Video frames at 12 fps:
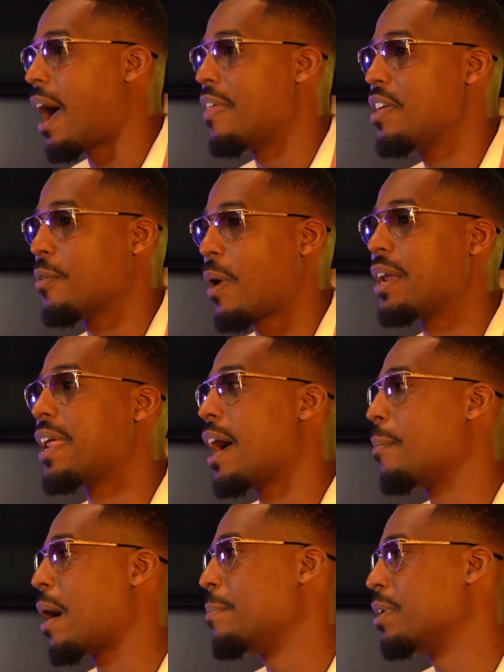I think right
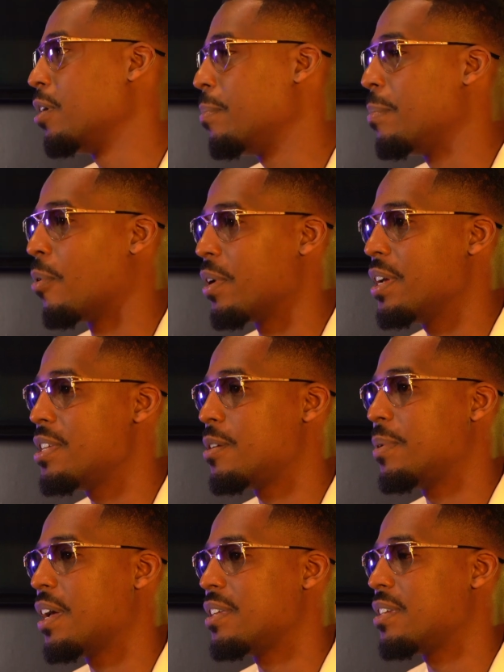now might be a little bit more
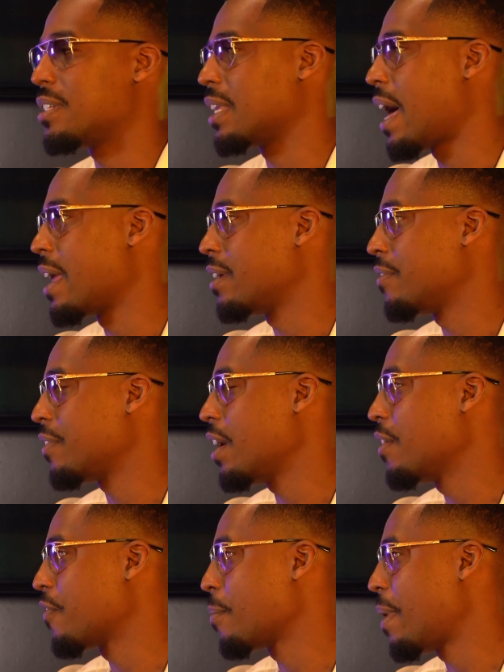easy because there's a lot of
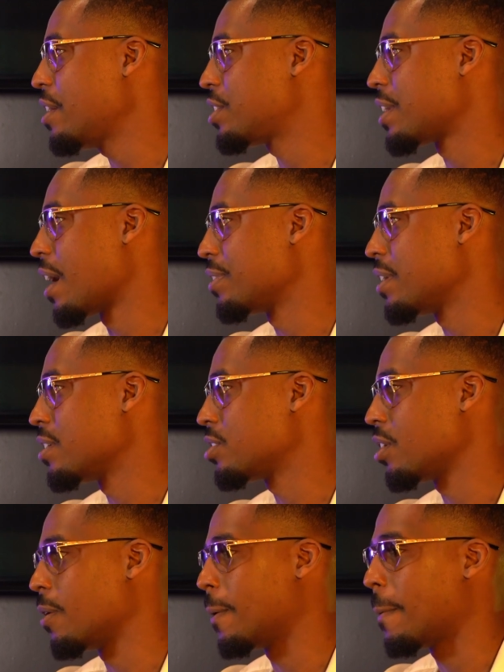information out there.
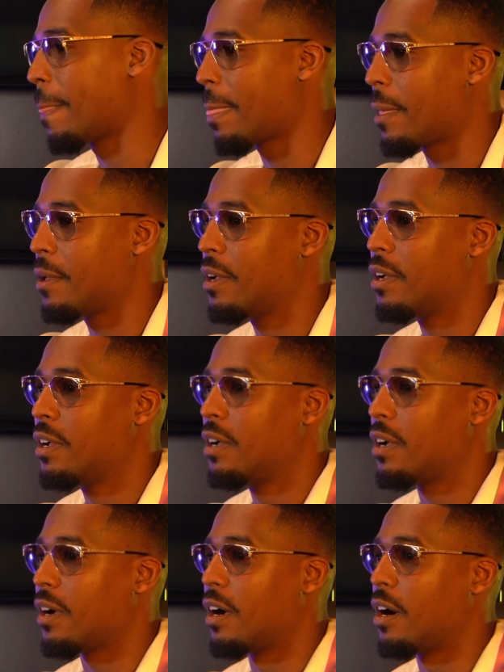So
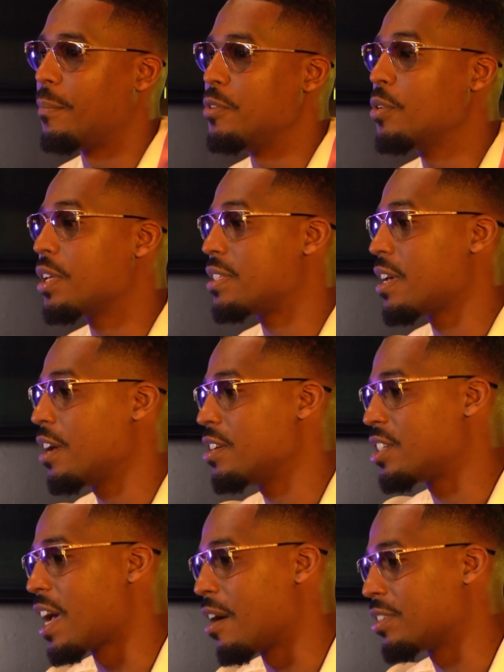um, you can tell
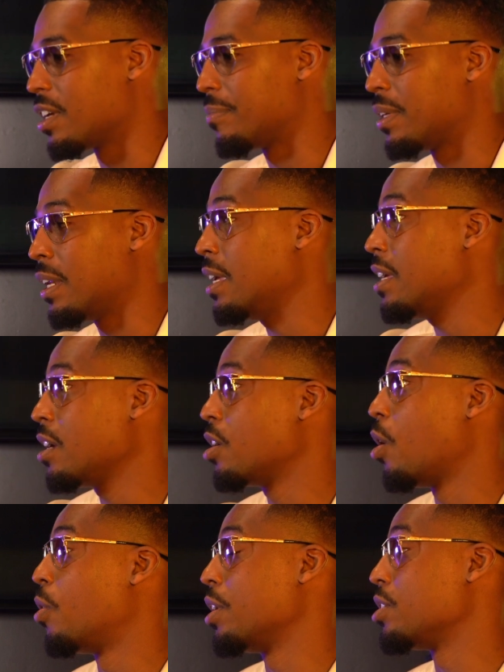your child something and he can
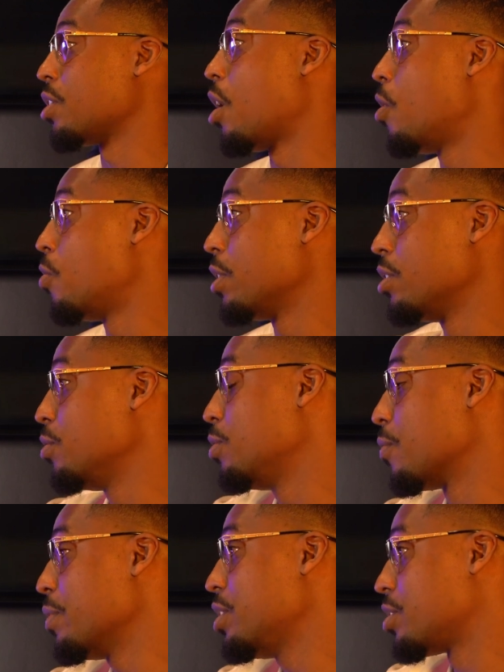go on his own and do
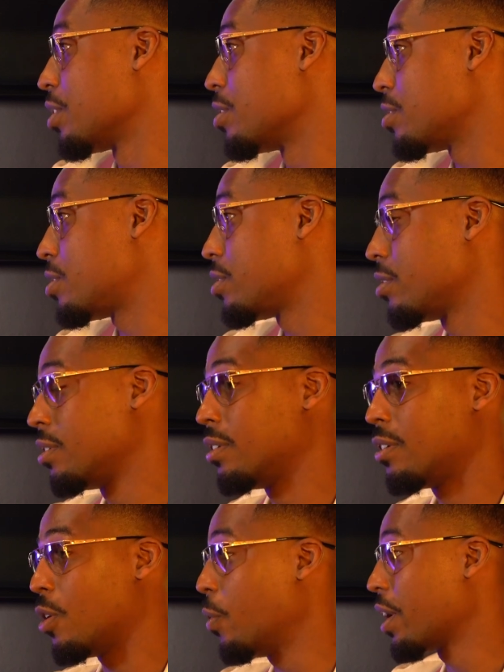the research mm-hmm.
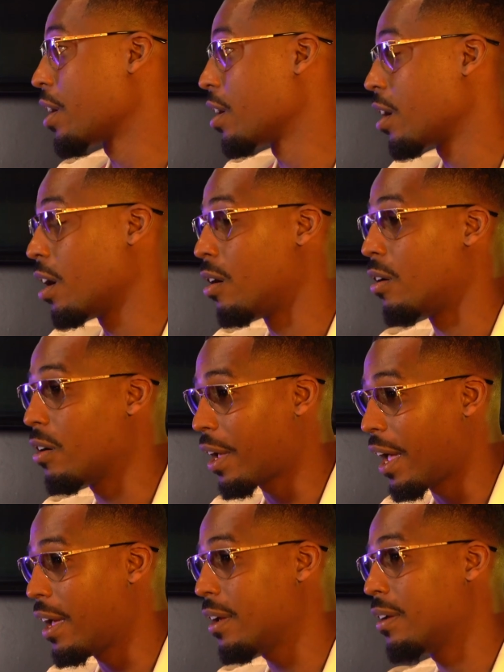quicker and go, okay.